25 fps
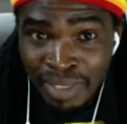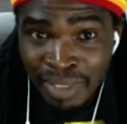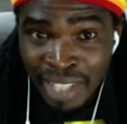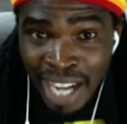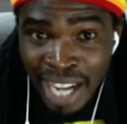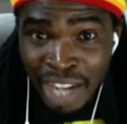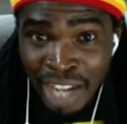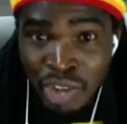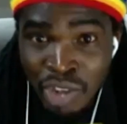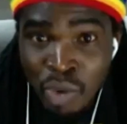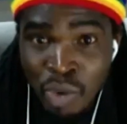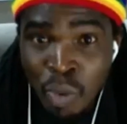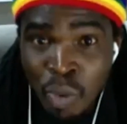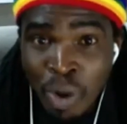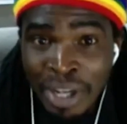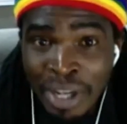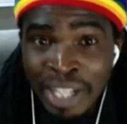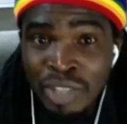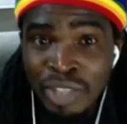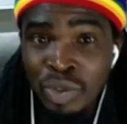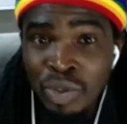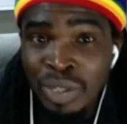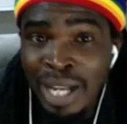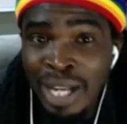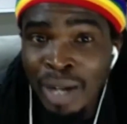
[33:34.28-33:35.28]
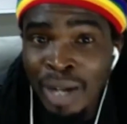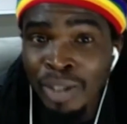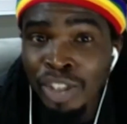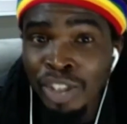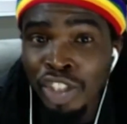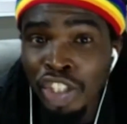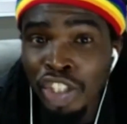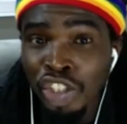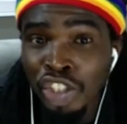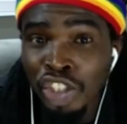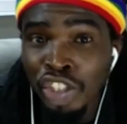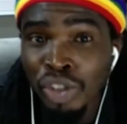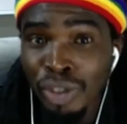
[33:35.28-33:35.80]
And you walk into that
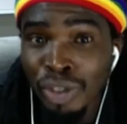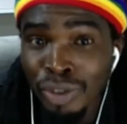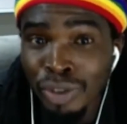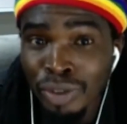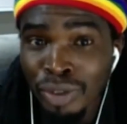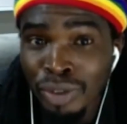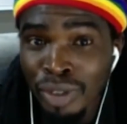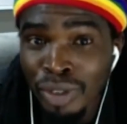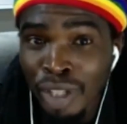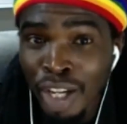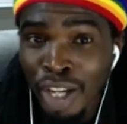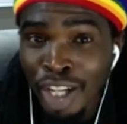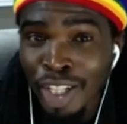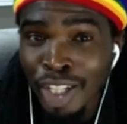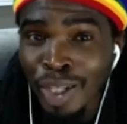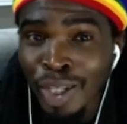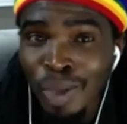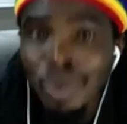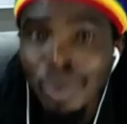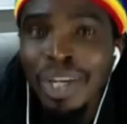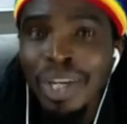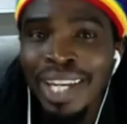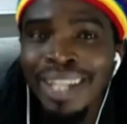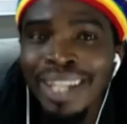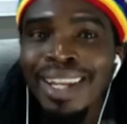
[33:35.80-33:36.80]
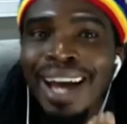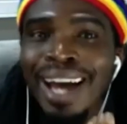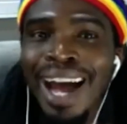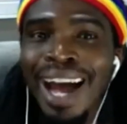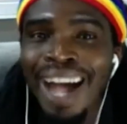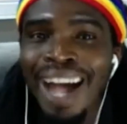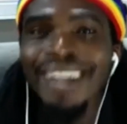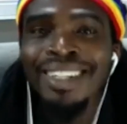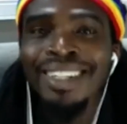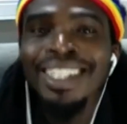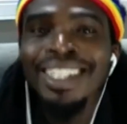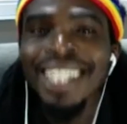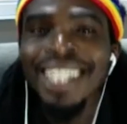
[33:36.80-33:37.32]
audition looking
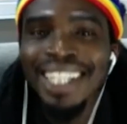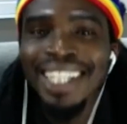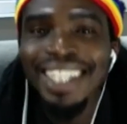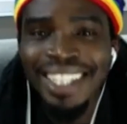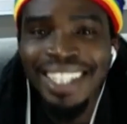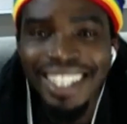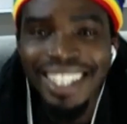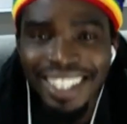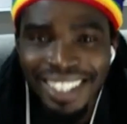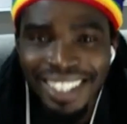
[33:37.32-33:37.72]
angry.